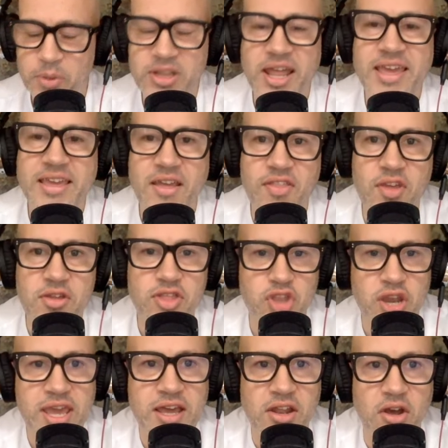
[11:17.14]
But like no. the
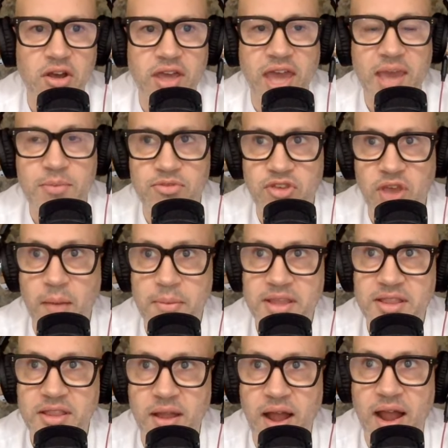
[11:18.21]
three o'clock games, I
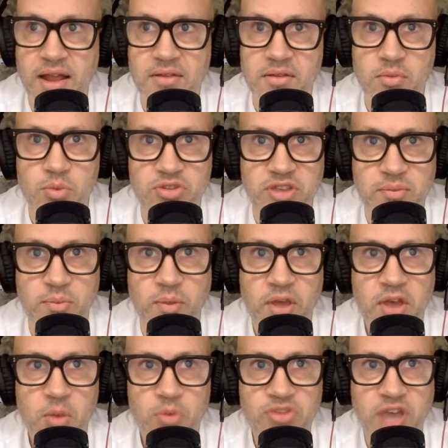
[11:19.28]
mean, I, was it
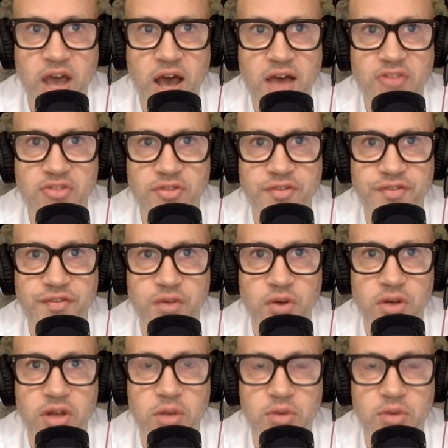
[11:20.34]
was it Arsenal four?